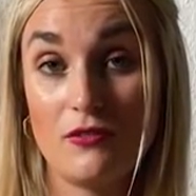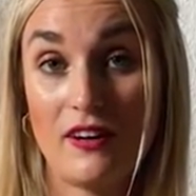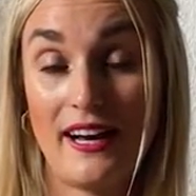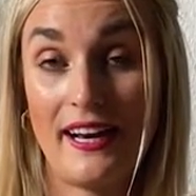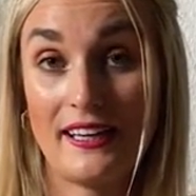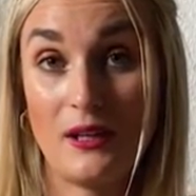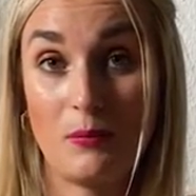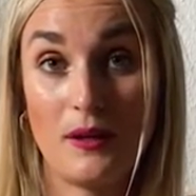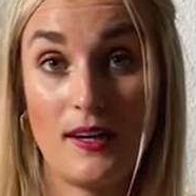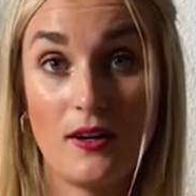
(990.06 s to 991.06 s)
Freya keep
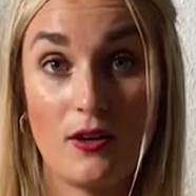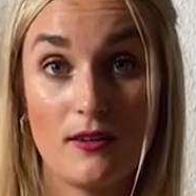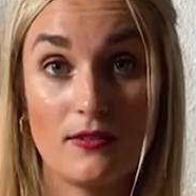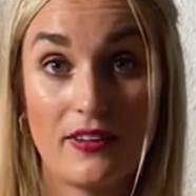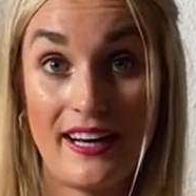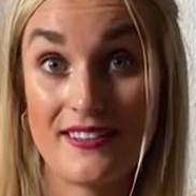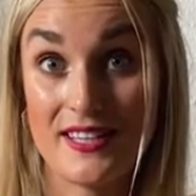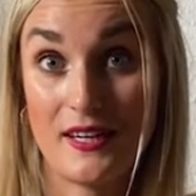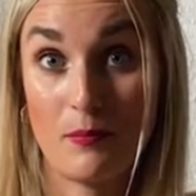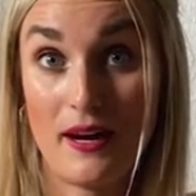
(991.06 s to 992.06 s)
it or Freya
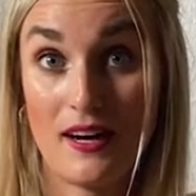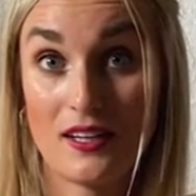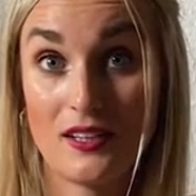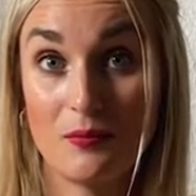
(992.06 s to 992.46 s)
send it back.